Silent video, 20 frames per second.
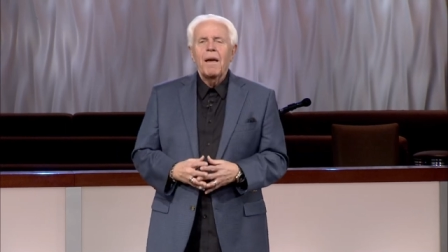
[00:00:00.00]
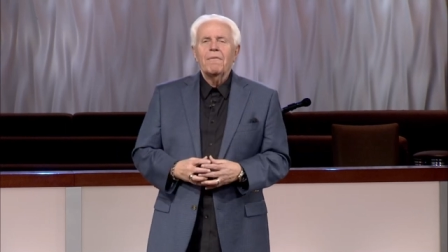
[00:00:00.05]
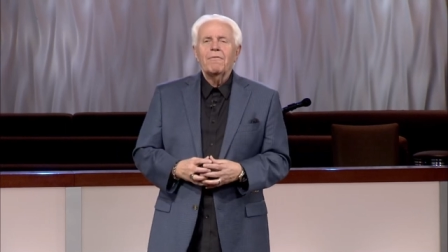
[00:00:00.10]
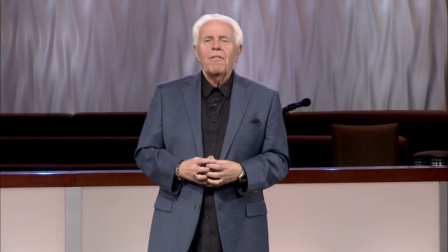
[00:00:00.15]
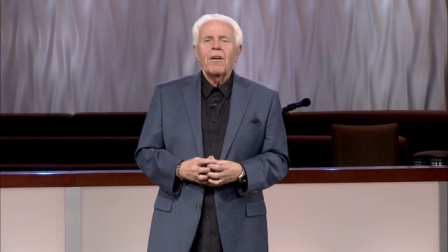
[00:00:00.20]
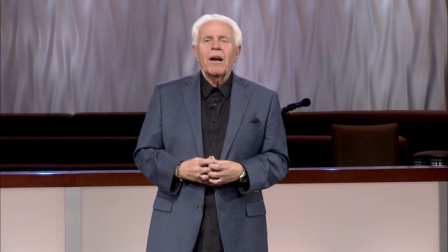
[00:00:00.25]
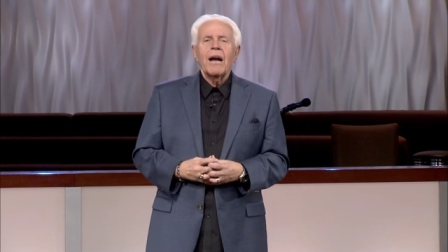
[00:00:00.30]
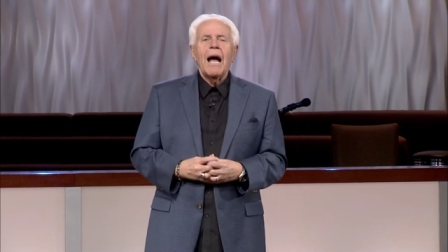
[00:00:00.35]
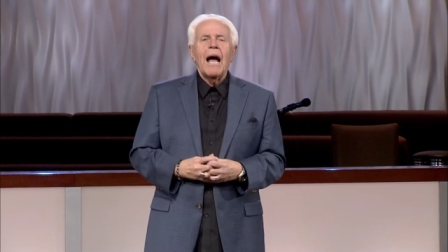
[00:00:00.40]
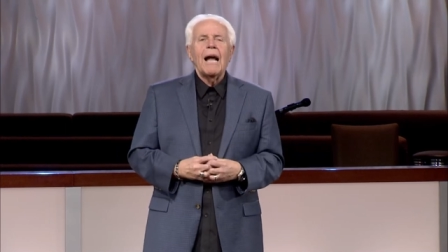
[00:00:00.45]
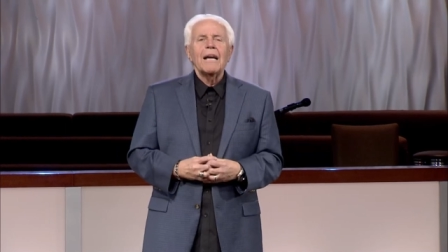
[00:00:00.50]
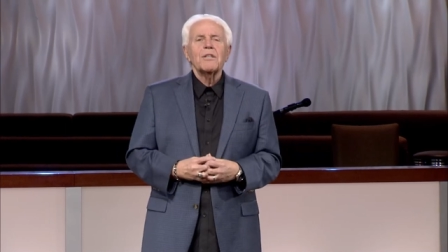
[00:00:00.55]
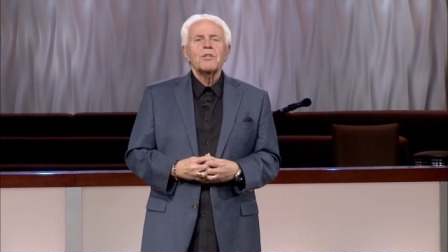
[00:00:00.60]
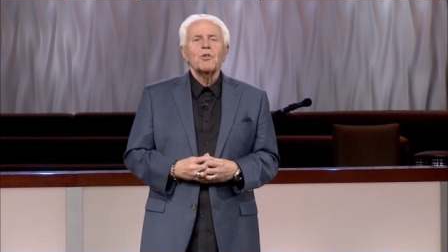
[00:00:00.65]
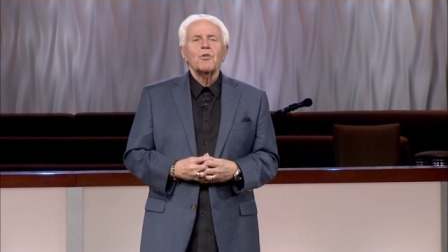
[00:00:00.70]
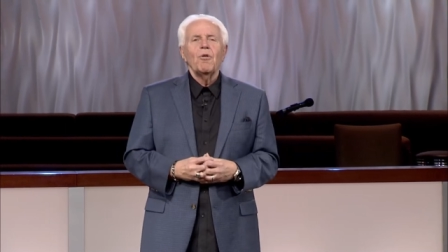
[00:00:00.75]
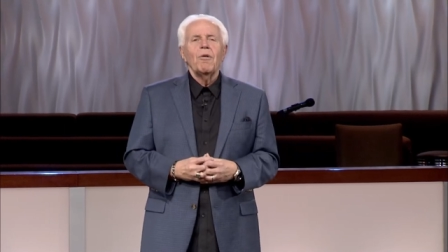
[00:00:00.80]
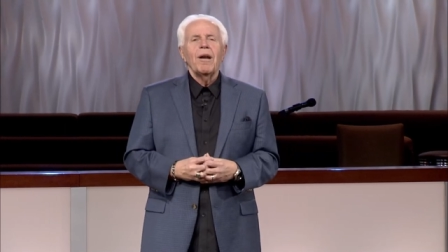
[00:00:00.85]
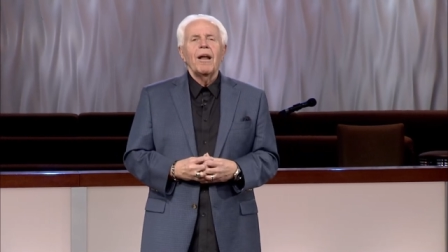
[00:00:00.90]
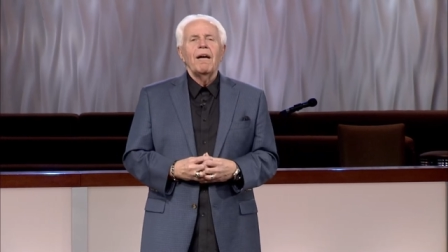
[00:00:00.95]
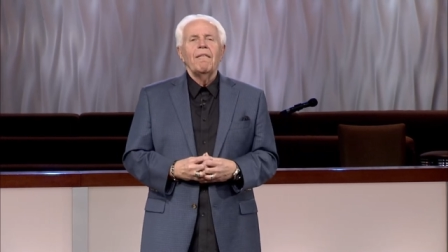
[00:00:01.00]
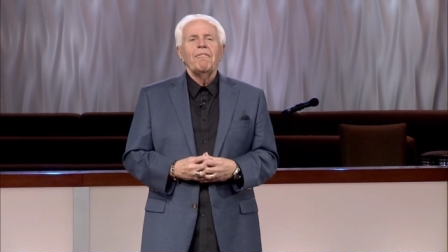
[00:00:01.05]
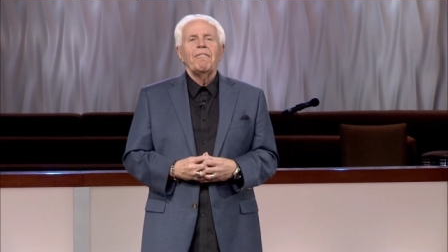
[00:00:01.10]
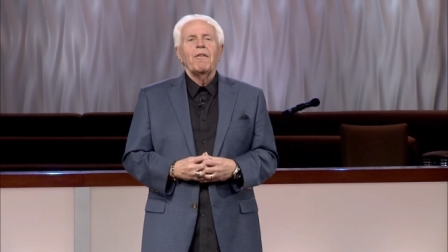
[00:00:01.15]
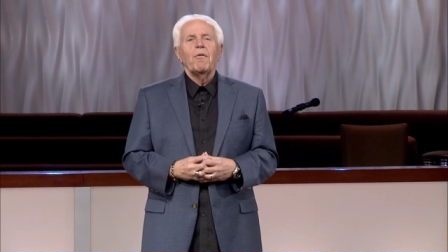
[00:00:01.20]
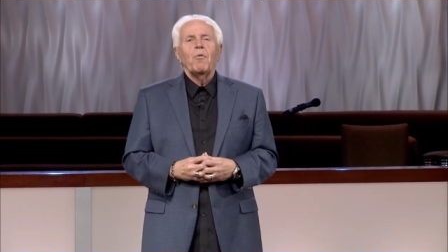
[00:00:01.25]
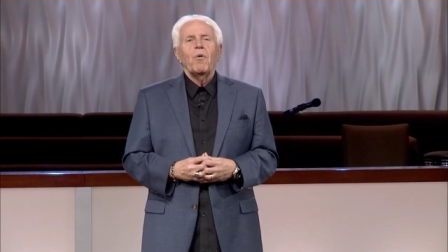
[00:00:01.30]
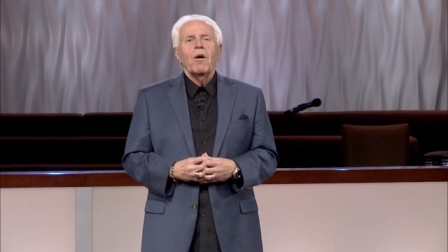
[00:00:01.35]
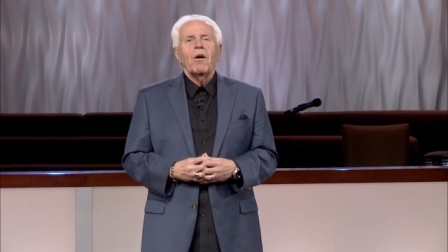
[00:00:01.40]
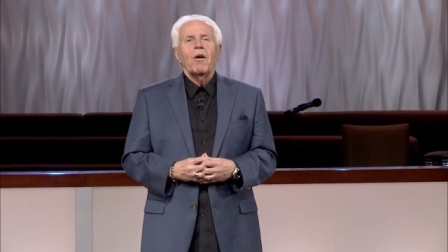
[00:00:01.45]
For God so loved the
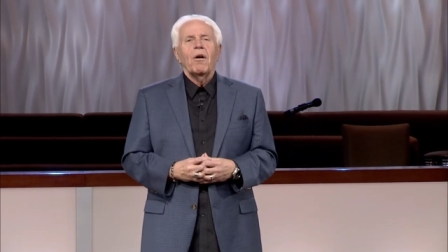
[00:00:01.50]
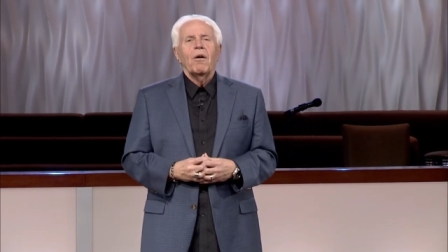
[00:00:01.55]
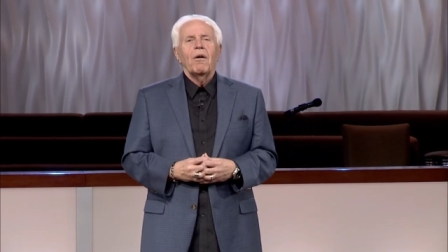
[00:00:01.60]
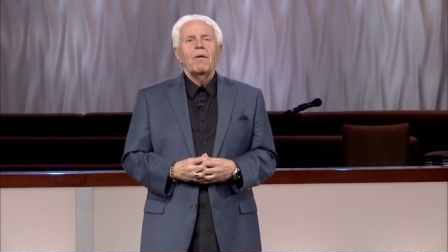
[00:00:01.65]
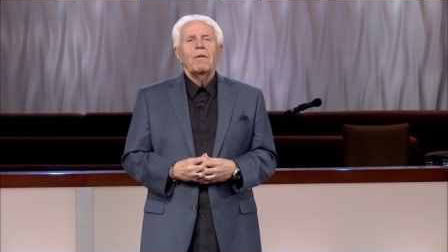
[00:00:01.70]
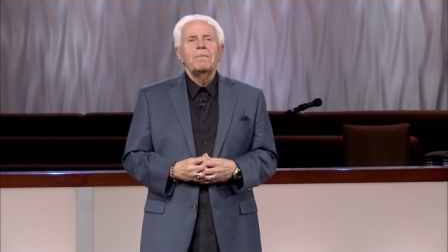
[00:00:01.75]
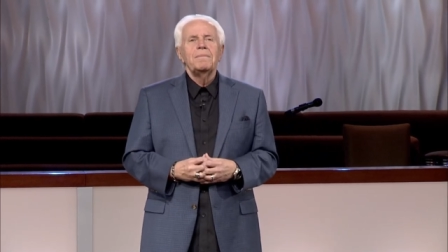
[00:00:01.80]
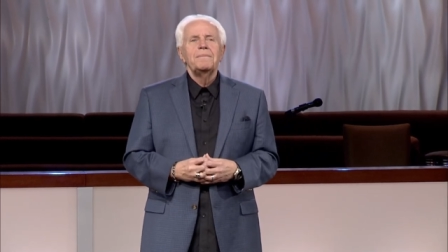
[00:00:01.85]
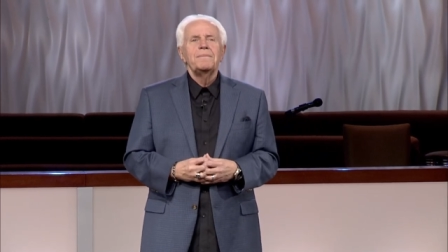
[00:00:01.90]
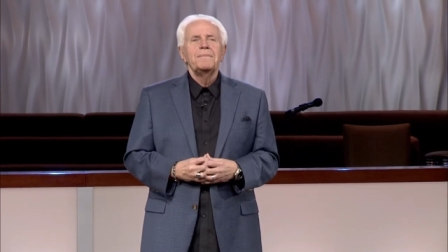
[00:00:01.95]
world